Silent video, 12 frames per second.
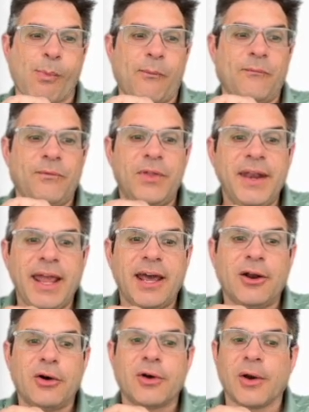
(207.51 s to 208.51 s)
The
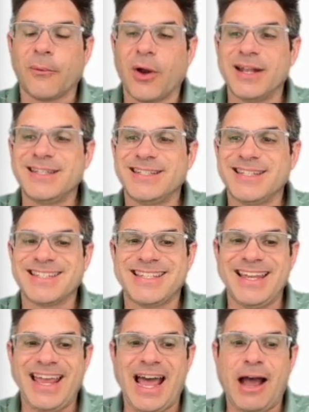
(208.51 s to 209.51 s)
Nano can run
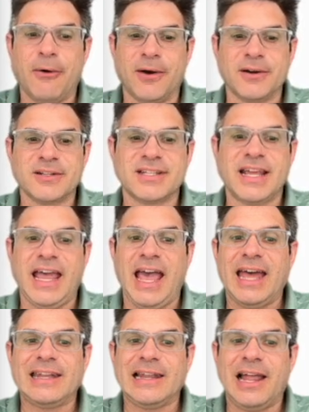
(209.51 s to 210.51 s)
60 hours.
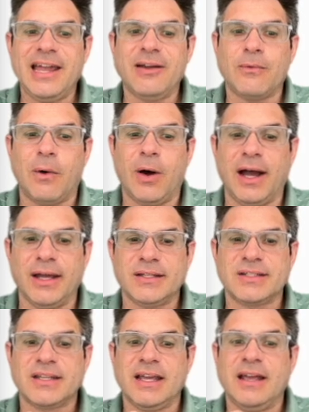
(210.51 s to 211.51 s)
And
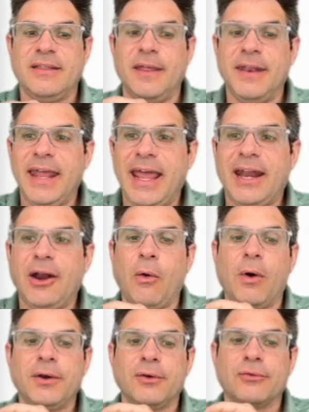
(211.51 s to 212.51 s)
likewise, the
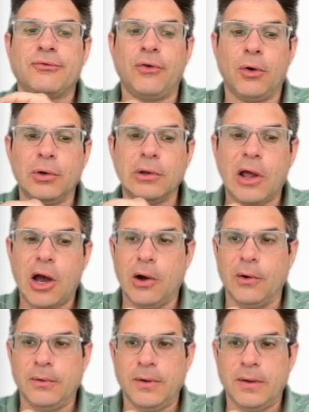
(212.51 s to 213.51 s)
Nano under full
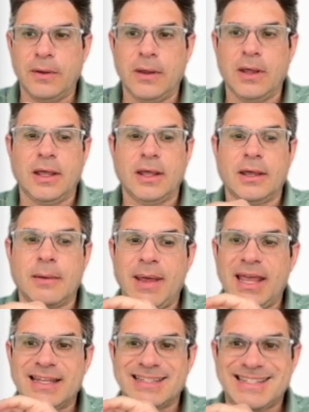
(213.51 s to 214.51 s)
load can
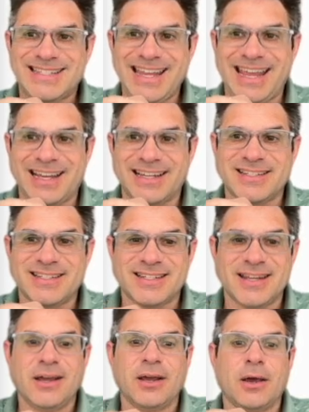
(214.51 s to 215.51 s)
make it 6
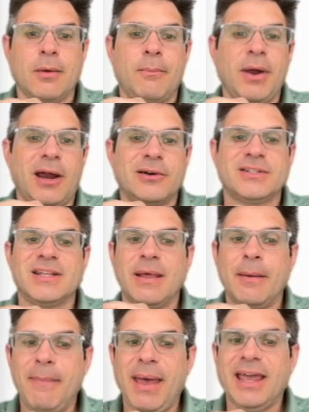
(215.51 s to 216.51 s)
compared to
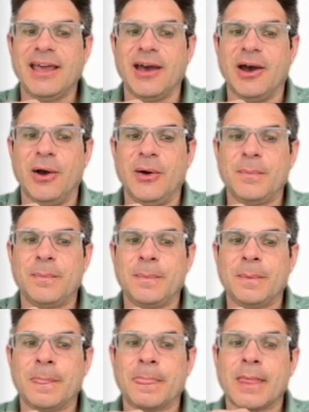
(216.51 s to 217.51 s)
the Mega,
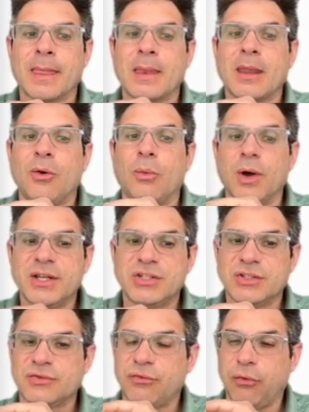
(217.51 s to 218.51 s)
which
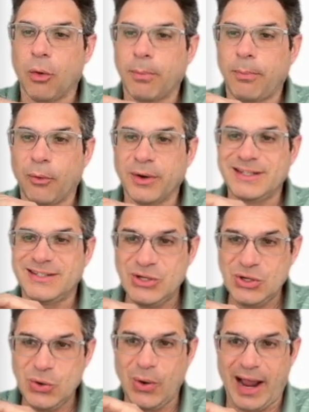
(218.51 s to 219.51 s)
is
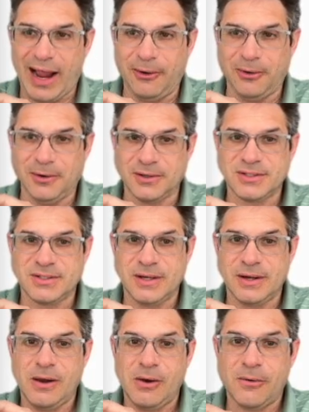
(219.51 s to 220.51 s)
4.2 hours,
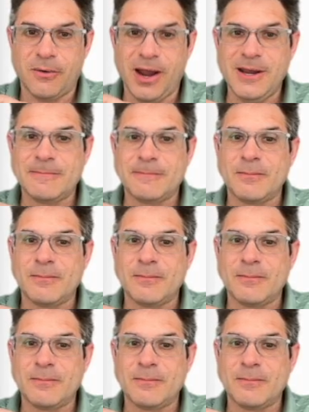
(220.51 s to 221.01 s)
right?